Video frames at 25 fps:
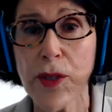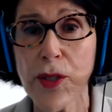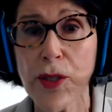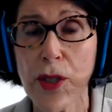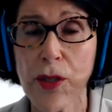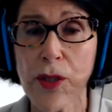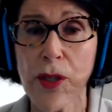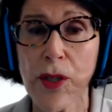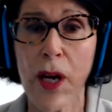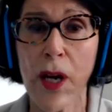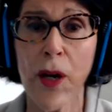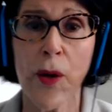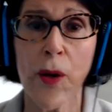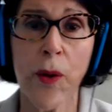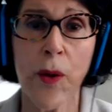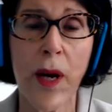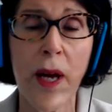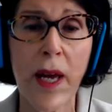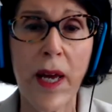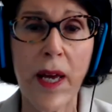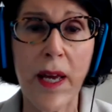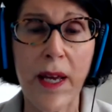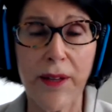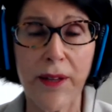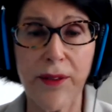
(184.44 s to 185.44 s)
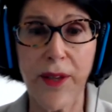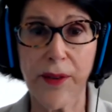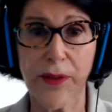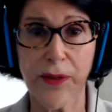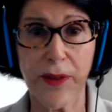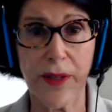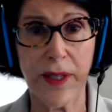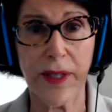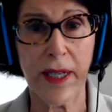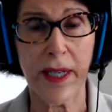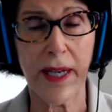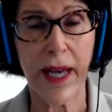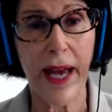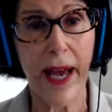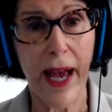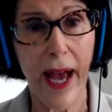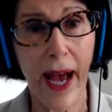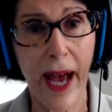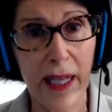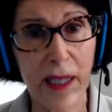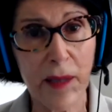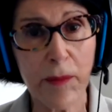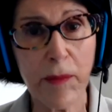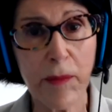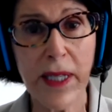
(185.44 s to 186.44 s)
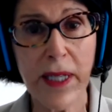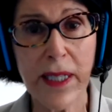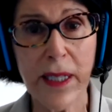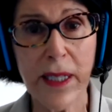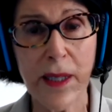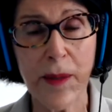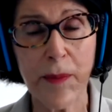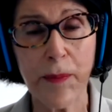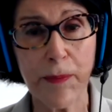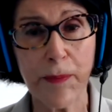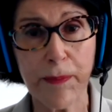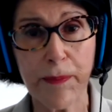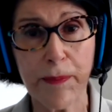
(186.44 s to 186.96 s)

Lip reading: to know that the Alameda